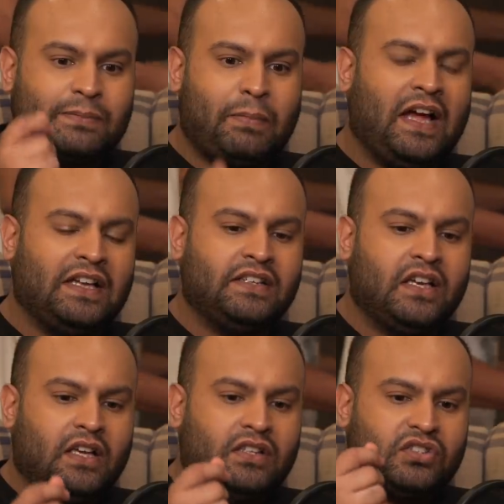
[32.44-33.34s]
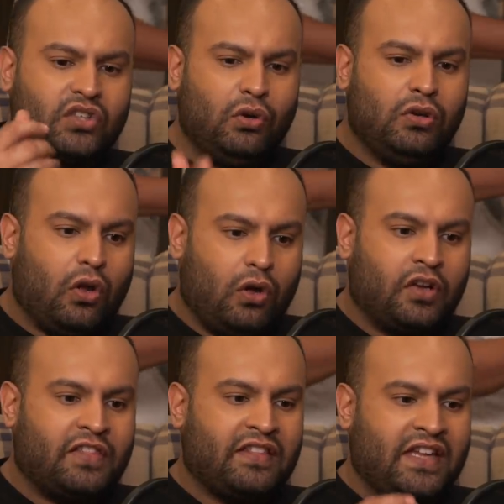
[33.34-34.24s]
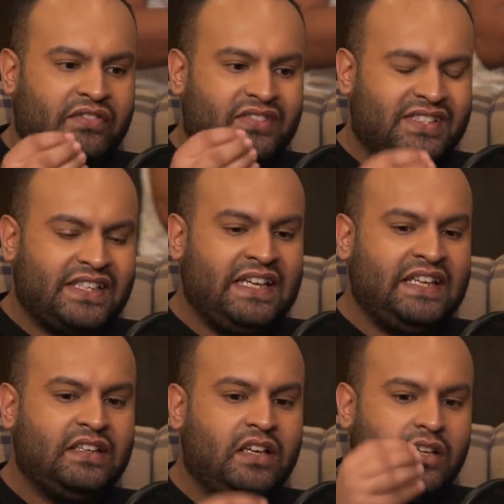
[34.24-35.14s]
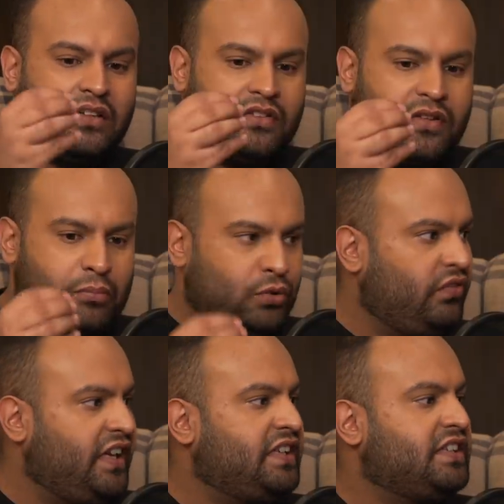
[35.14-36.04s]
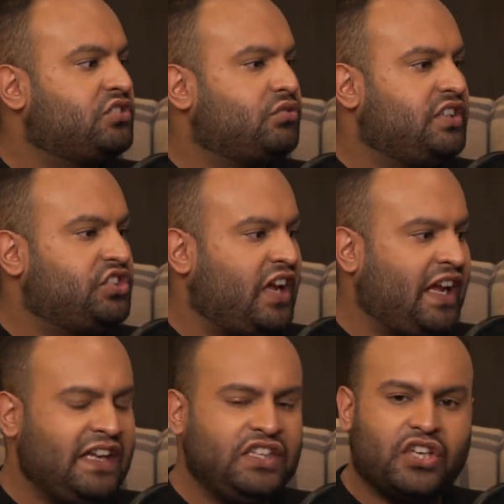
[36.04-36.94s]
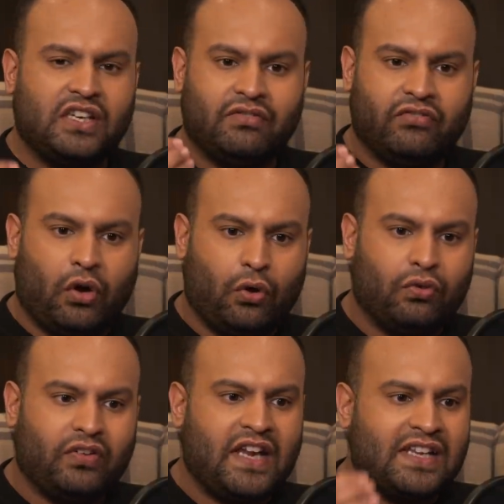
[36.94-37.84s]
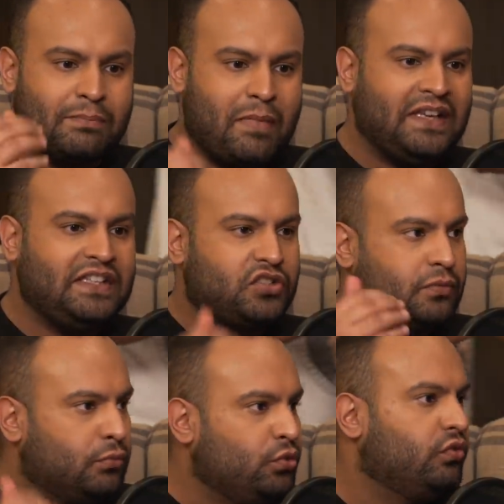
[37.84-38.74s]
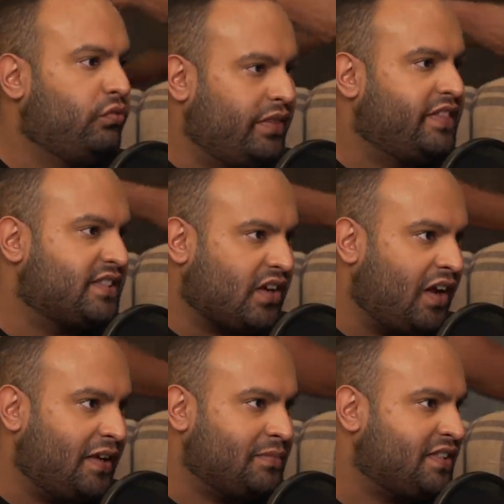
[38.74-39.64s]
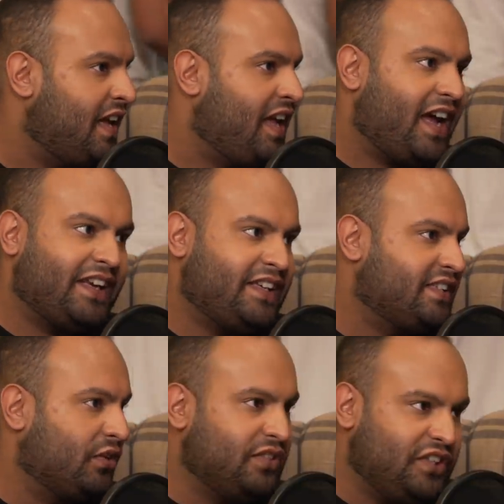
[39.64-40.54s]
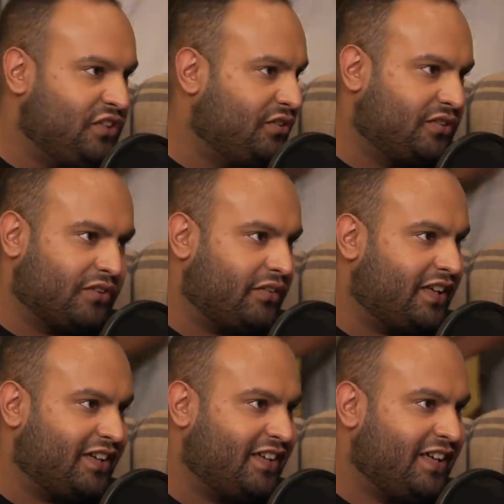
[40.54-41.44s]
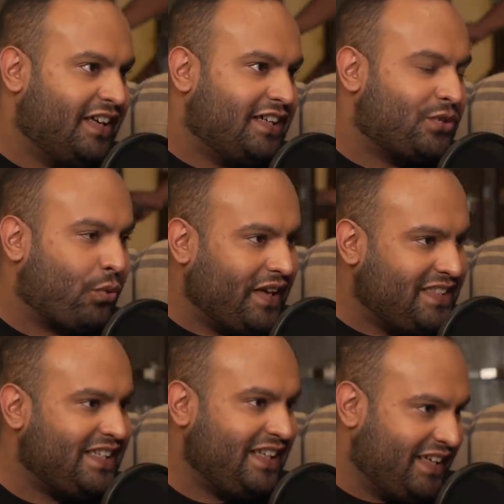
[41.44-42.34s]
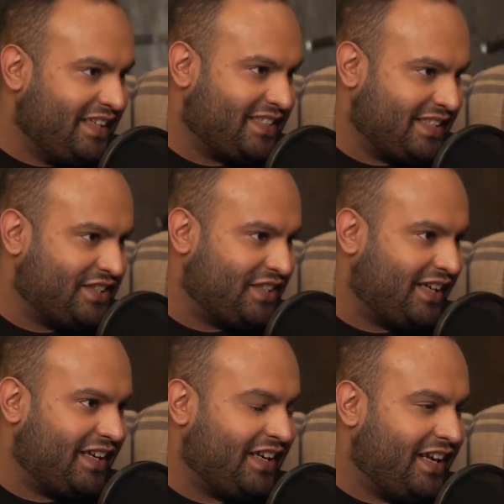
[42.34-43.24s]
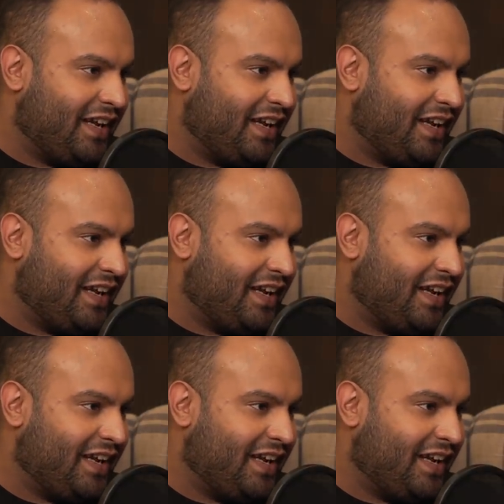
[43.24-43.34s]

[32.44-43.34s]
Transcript: spanned so long that they've seen the movie industry change and evolve and has managed to move with the times. And it is only you, Kareena. 20 years this year.